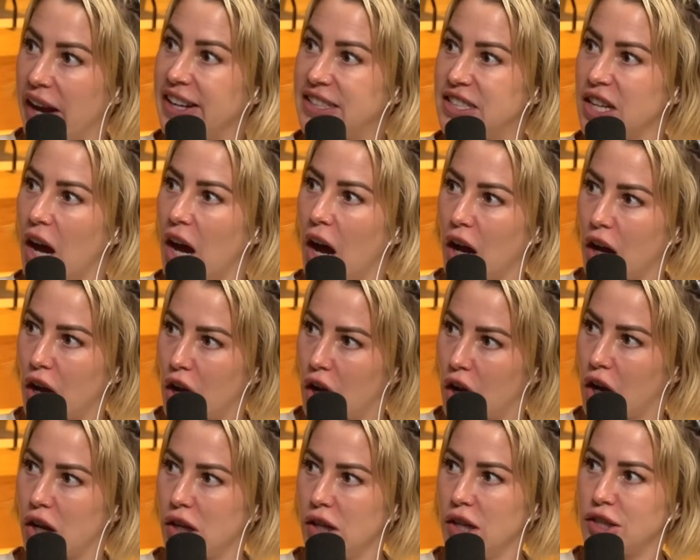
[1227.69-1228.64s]
It's a
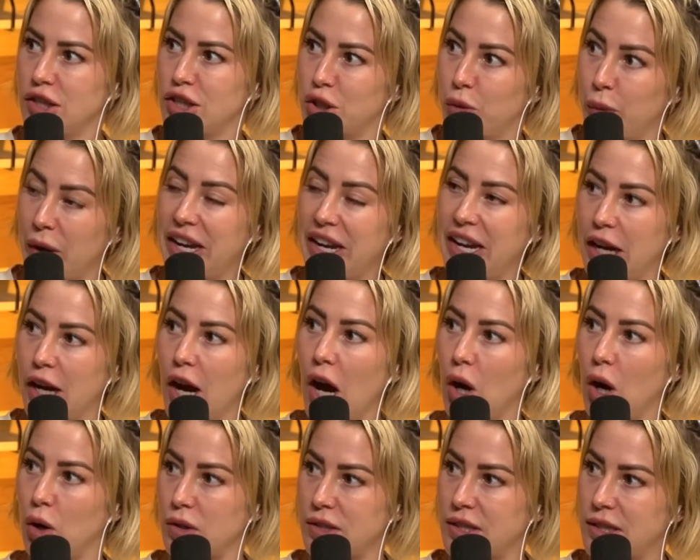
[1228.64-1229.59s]
squeaky
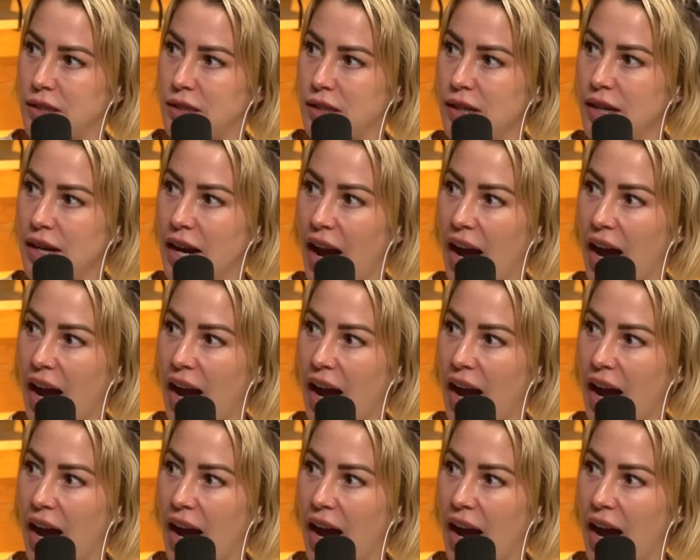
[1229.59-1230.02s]
ghost